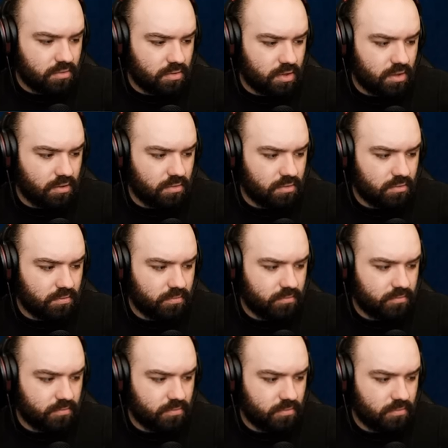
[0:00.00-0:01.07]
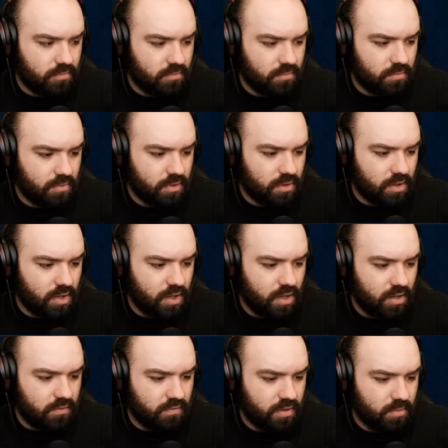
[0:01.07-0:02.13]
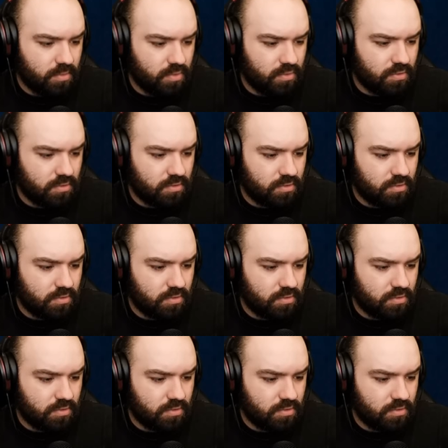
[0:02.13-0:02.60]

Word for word: Oh. Out of ammo.